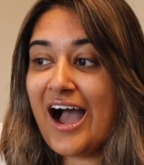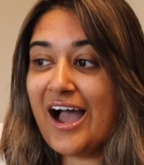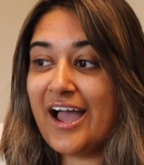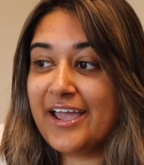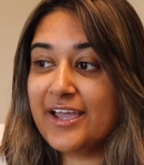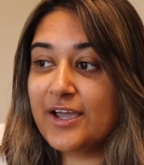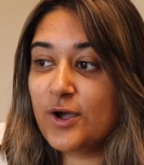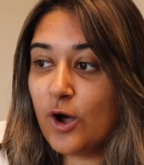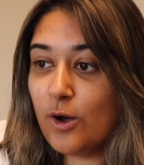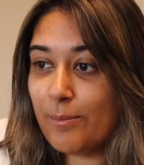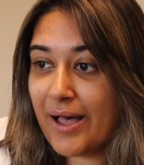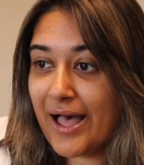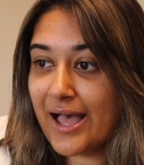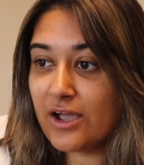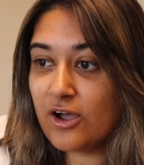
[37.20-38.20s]
I got
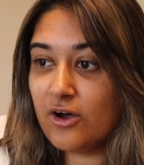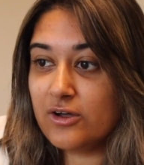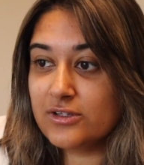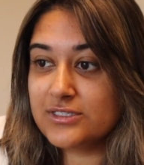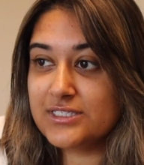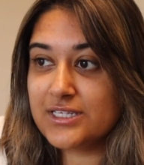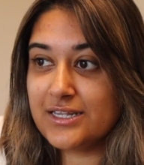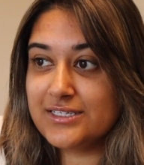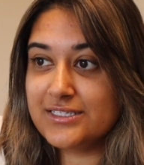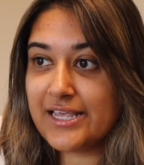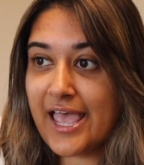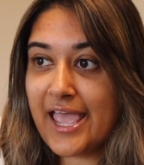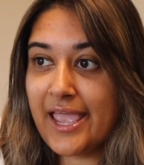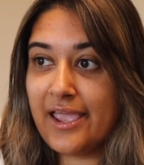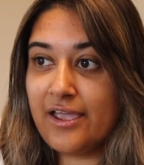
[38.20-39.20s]
back on
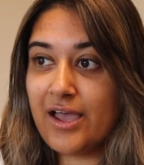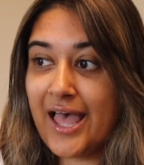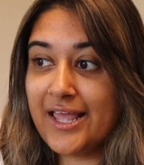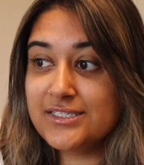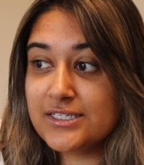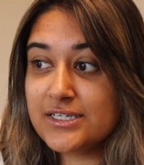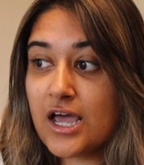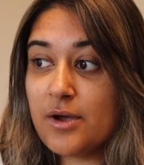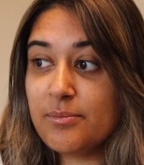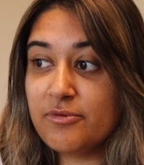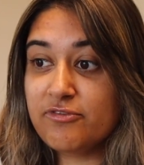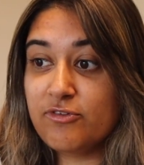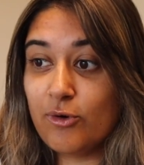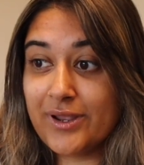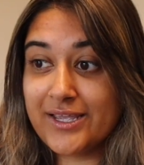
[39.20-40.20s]
Sunday, ended
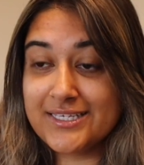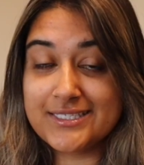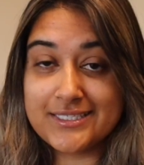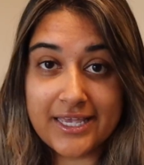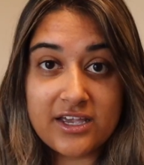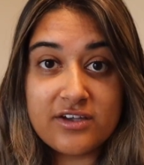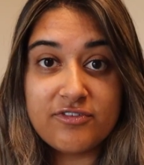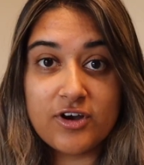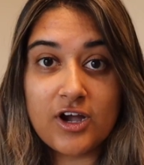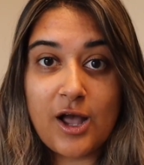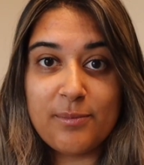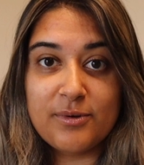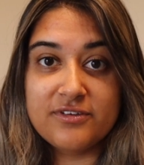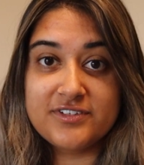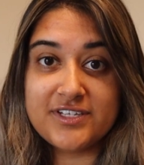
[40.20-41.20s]
up falling sick for a
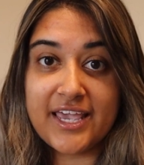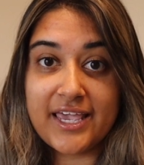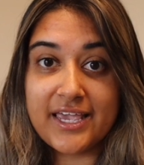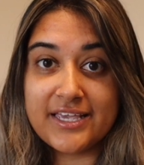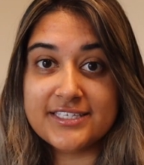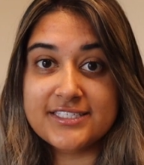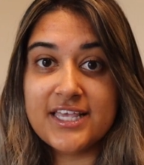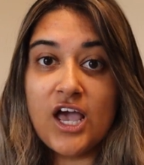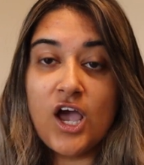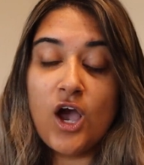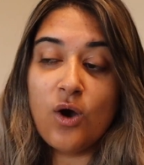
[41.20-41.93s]
couple of days,